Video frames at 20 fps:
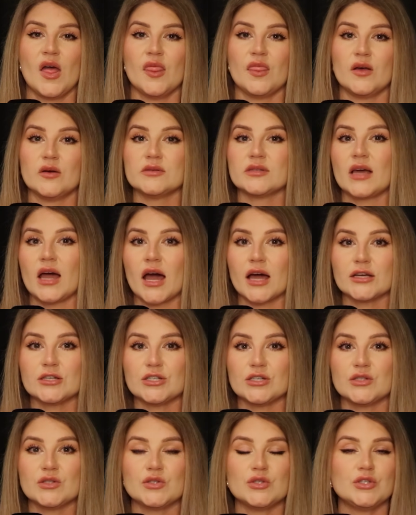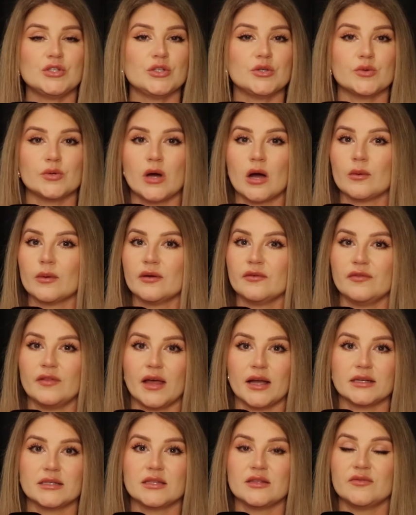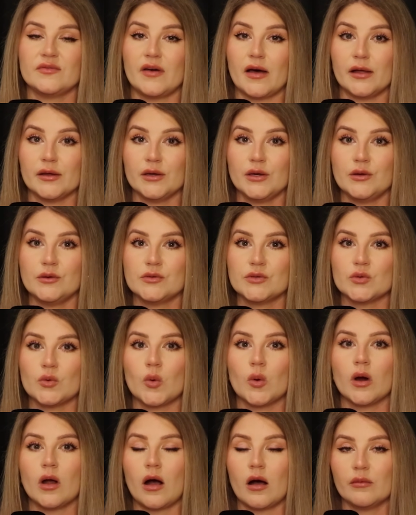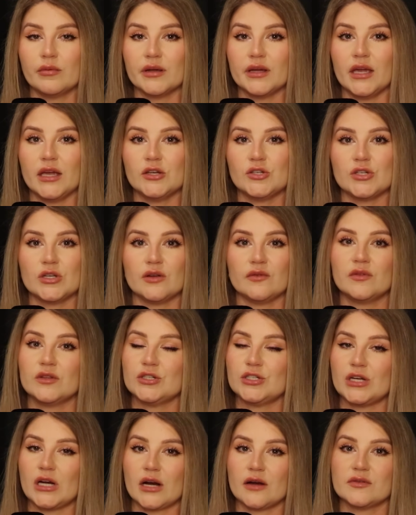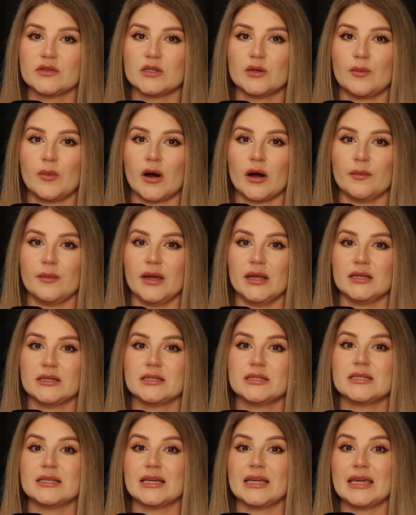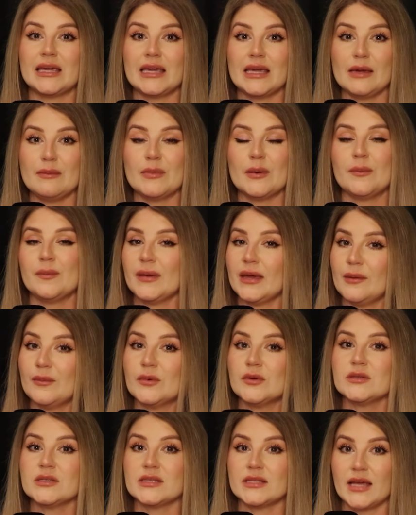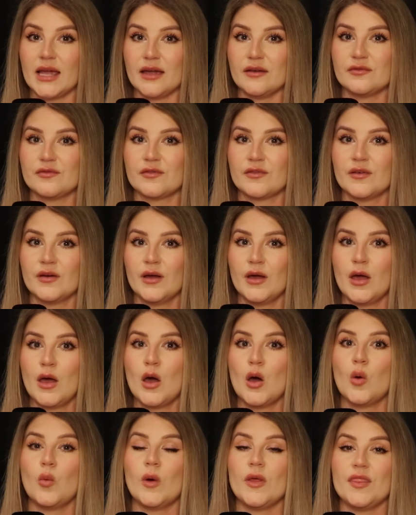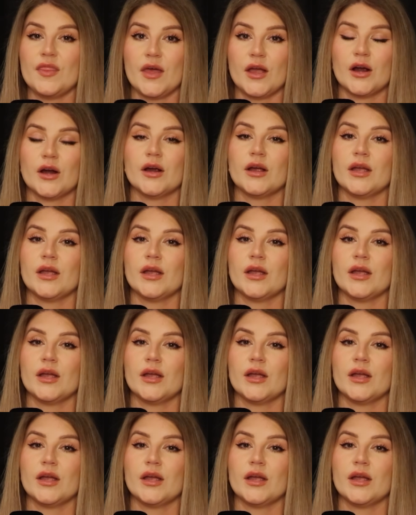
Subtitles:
Those actions do not reflect the values or obligation of the Sheriff's Department to keep people safe when they're